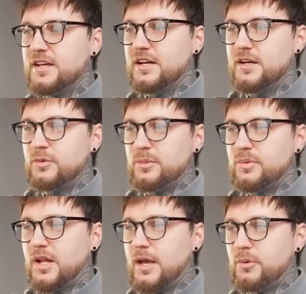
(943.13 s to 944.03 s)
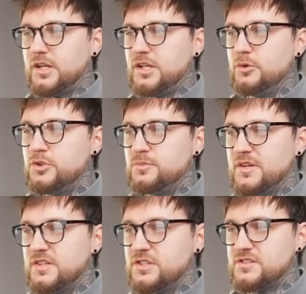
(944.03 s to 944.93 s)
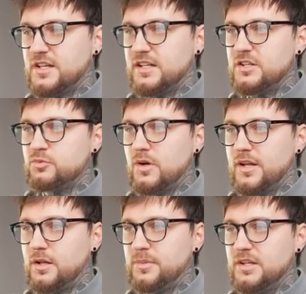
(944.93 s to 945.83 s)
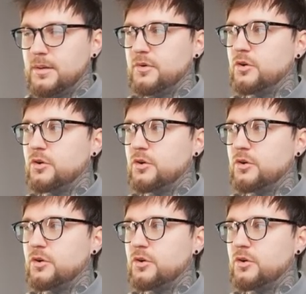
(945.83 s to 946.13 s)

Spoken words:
reply with huge messages like this one, helping them